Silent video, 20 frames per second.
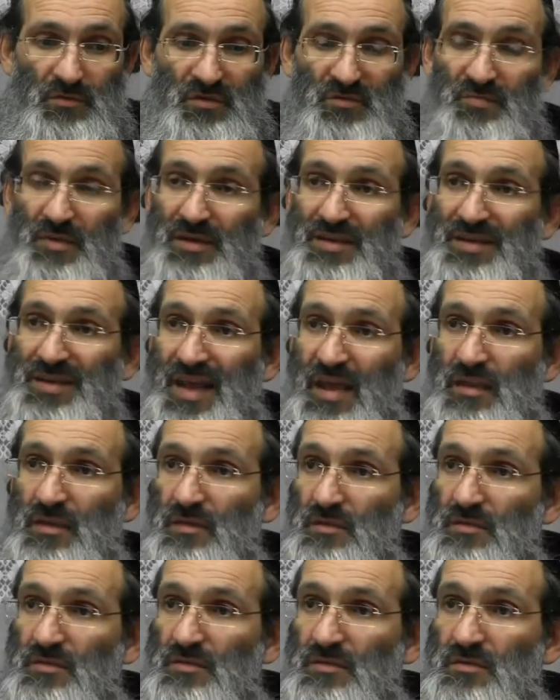Zman
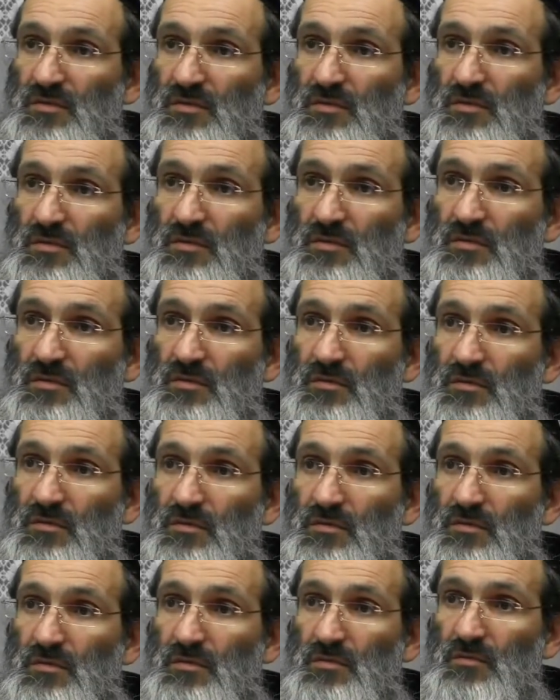gadlus.
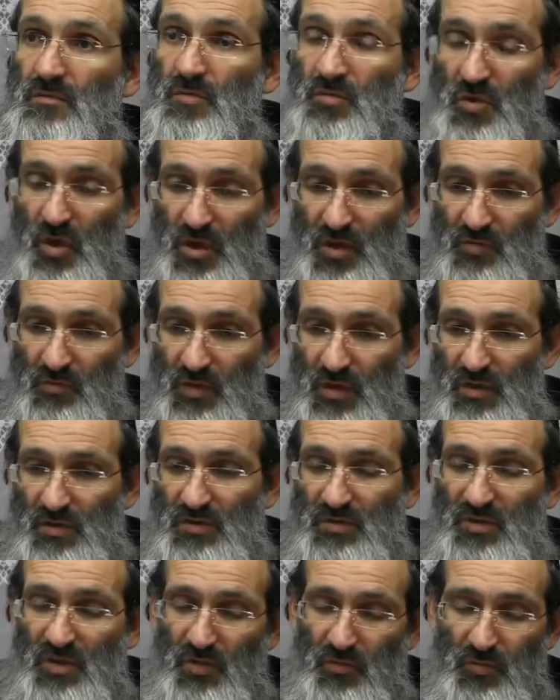We're talking about,
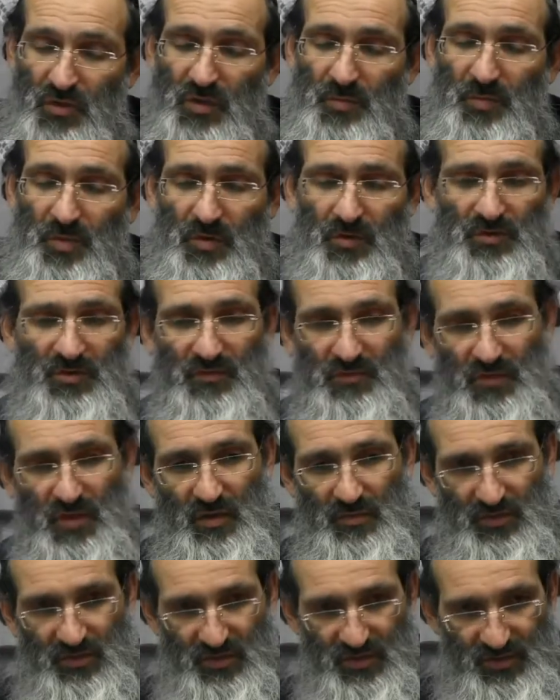there's 3 periods of
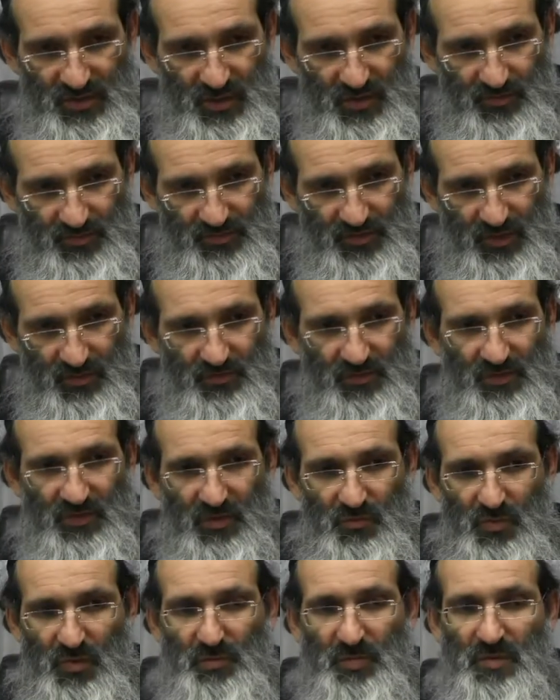time. He just said it himself.
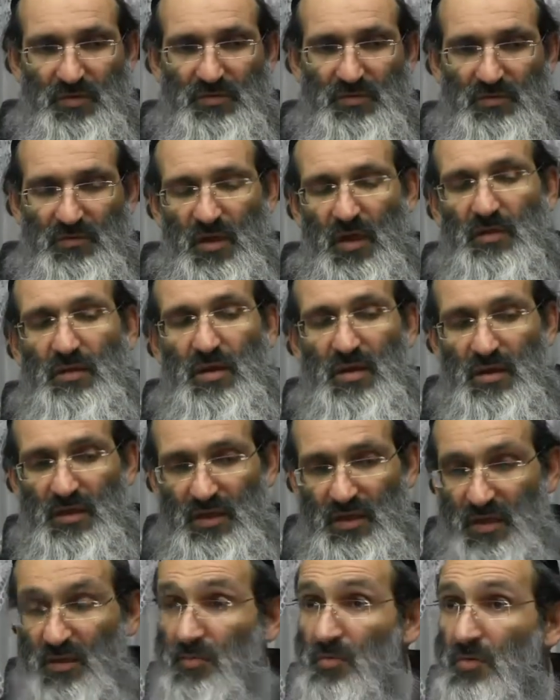There's 3 periods of time.
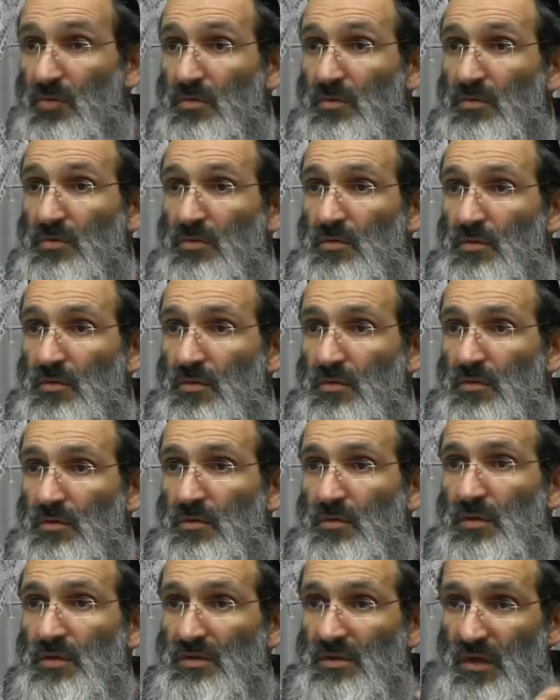Ibo,
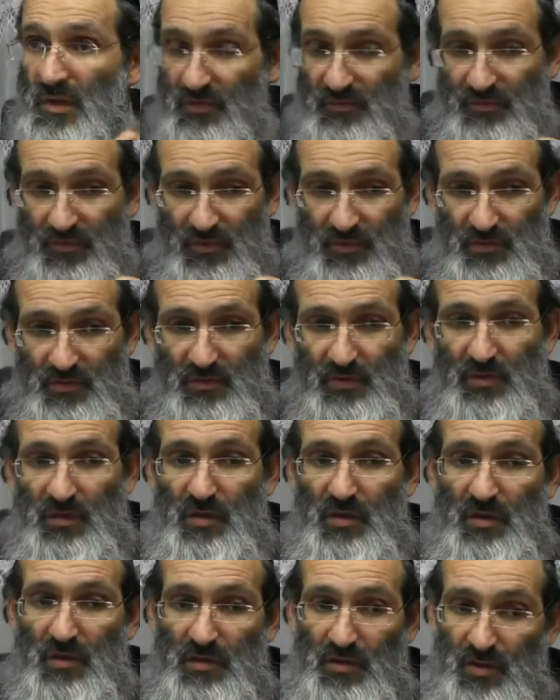he's an infant.
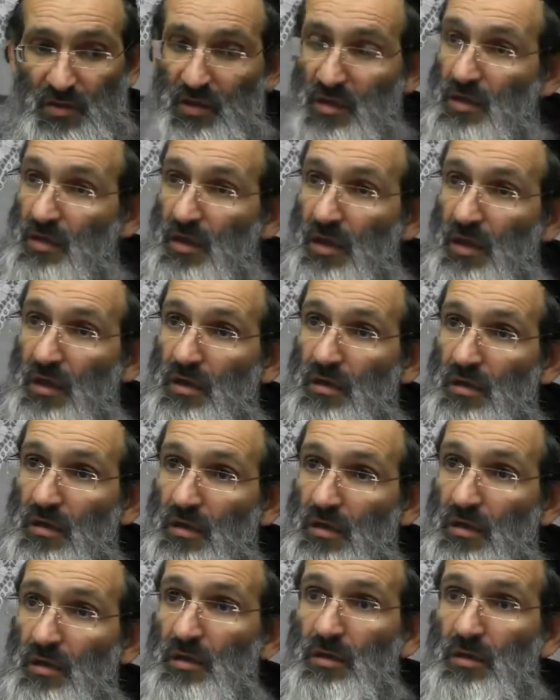Yenika,